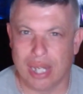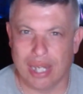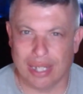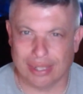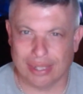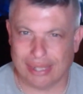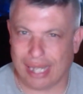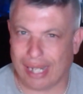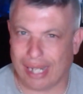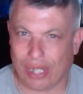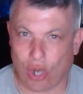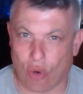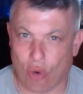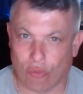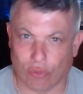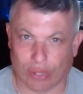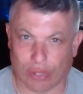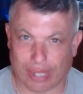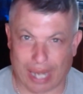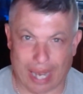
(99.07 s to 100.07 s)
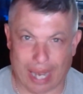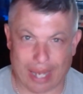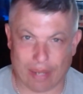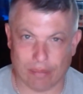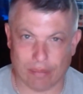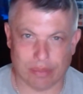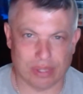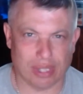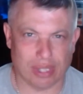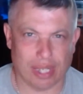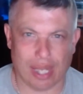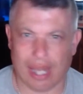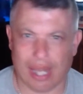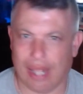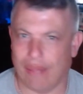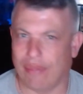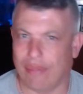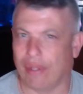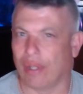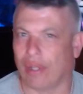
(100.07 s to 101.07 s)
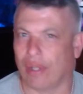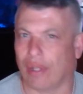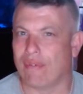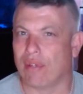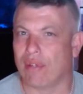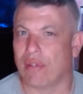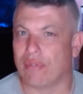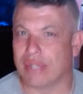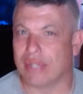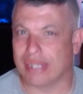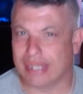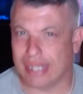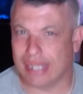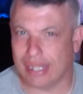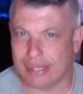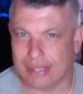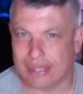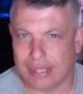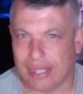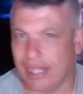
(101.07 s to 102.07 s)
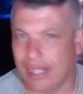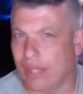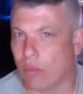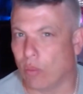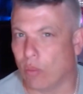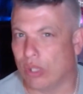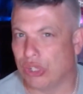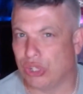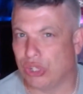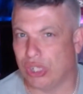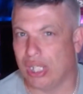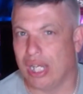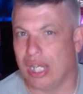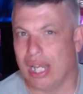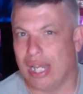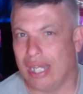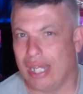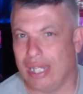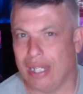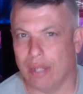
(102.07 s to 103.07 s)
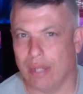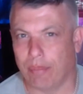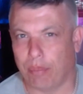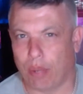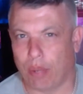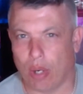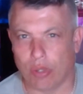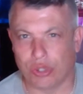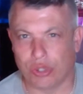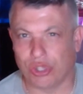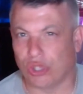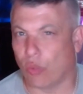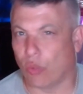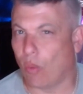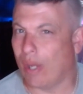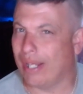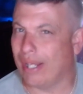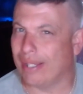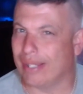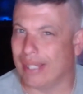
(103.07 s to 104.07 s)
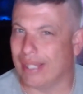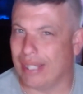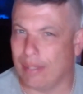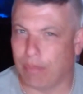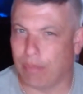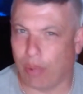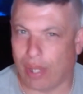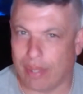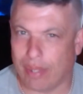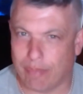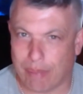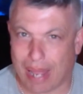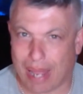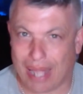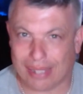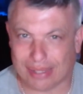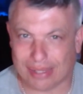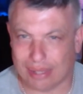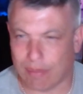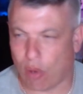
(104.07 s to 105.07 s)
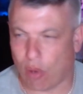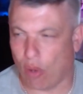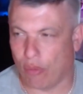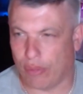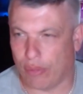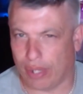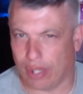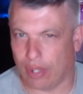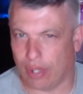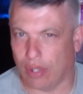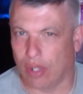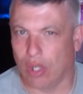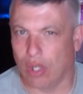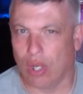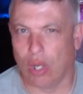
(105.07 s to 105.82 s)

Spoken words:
take over games, and the level of intensity in which he approached the way that he played basketball there